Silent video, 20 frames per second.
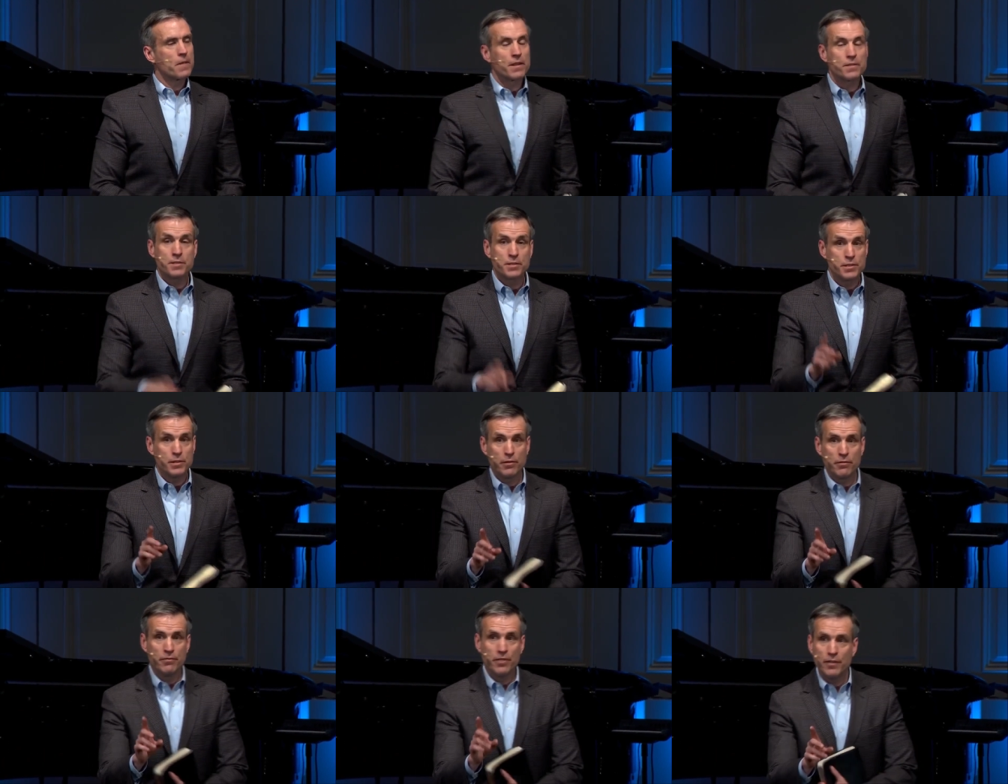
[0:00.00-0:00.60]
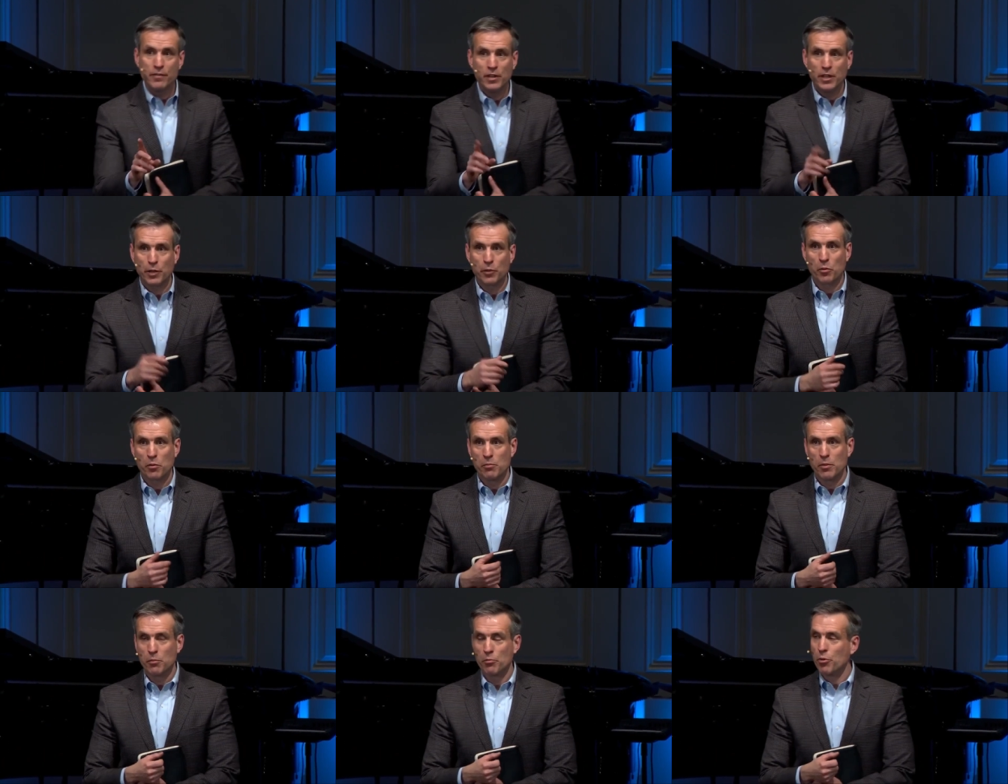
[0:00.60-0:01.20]
Still vividly
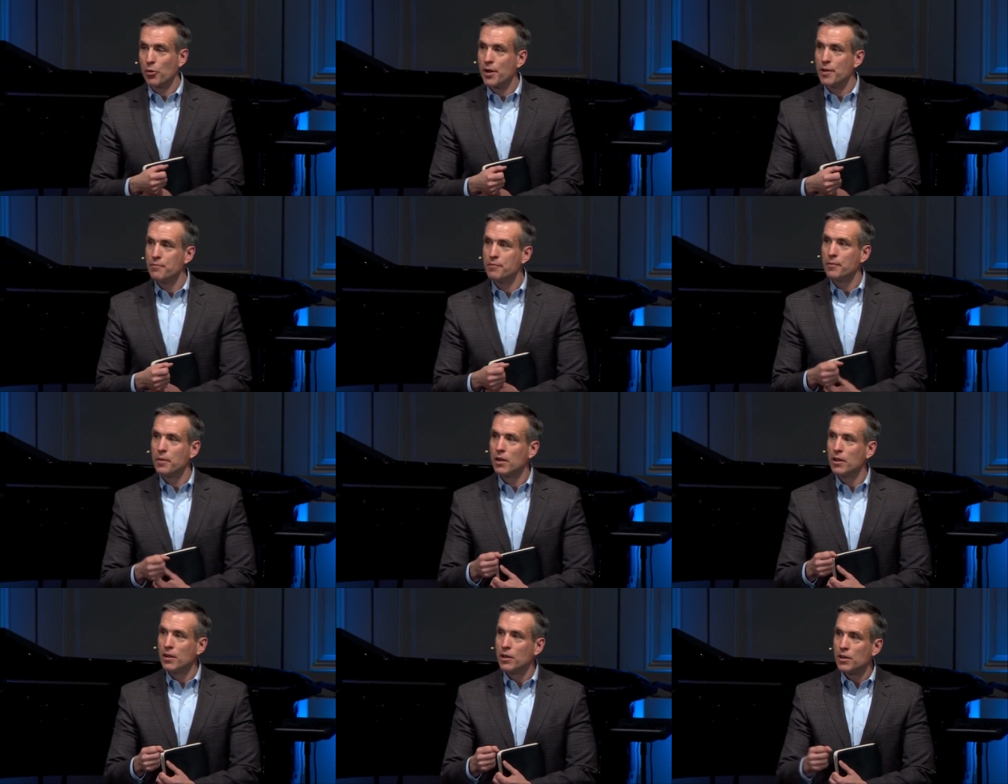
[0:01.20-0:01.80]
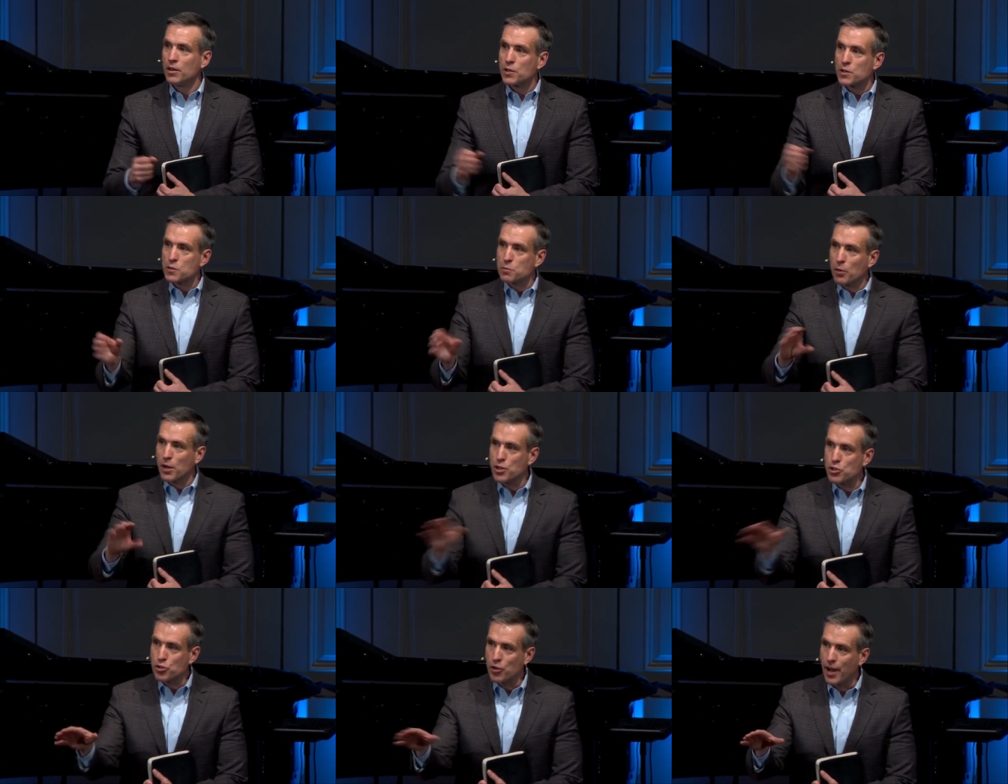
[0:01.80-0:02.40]
remember it.
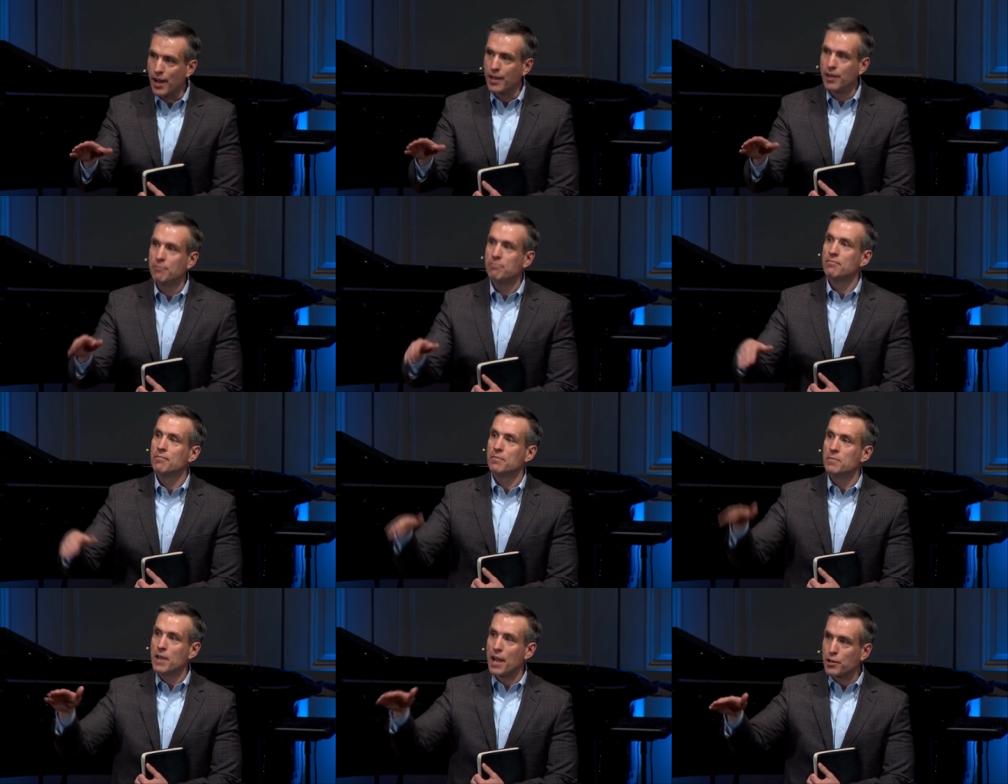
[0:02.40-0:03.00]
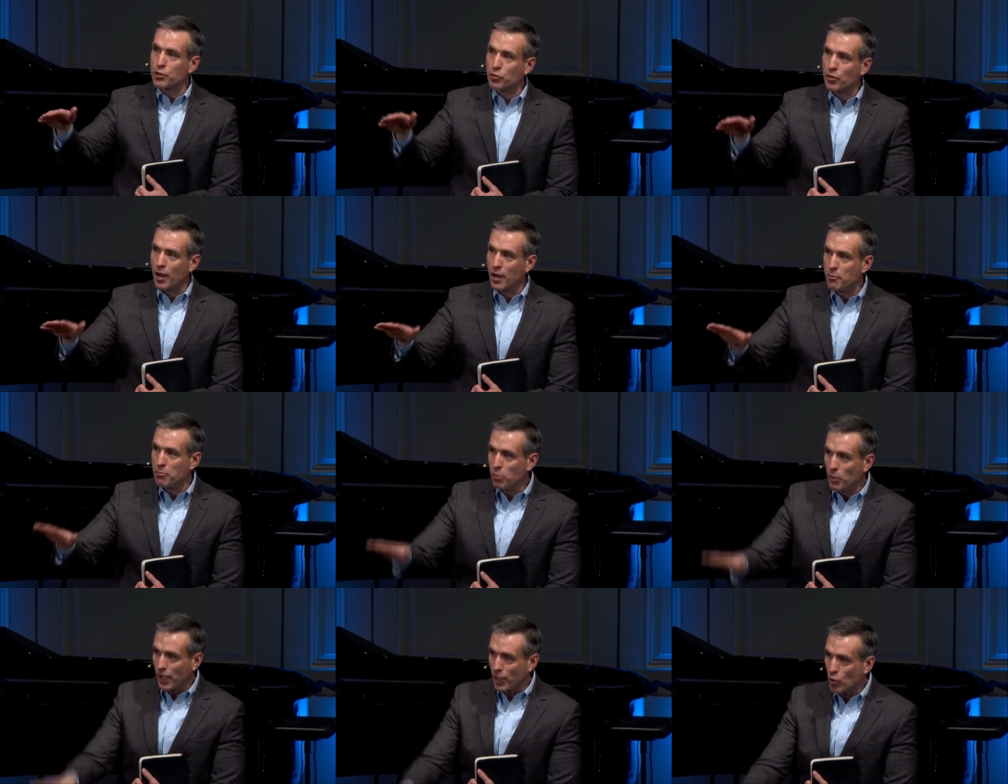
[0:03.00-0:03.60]
Spring training, ninth
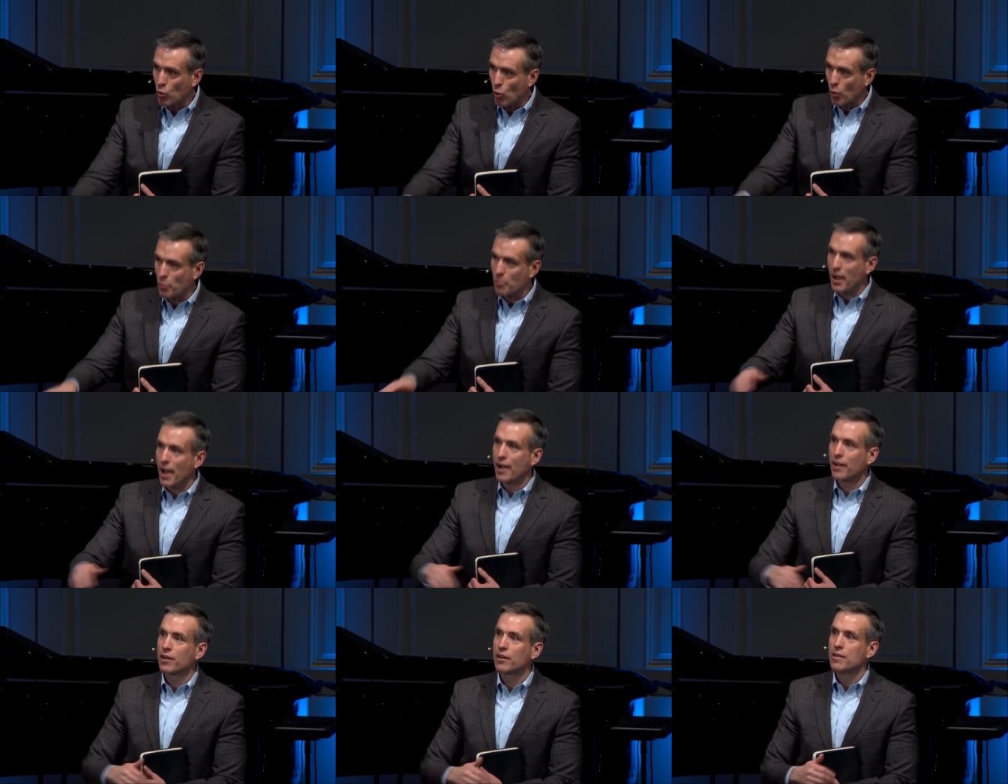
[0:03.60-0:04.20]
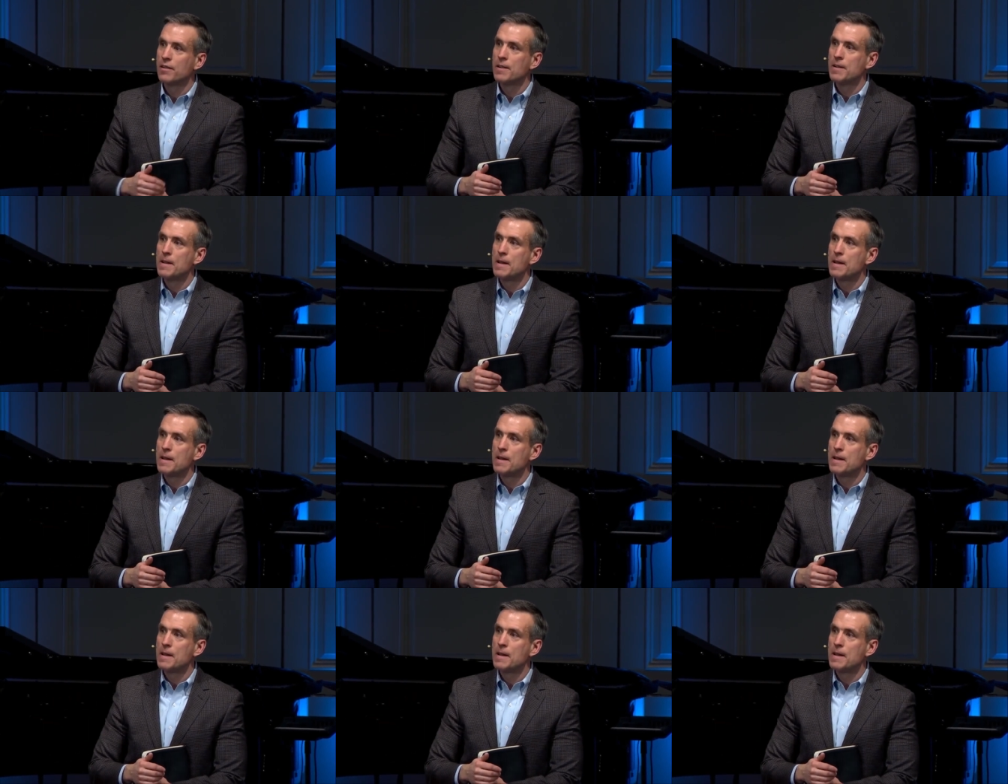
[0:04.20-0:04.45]
grade, playing quarterback.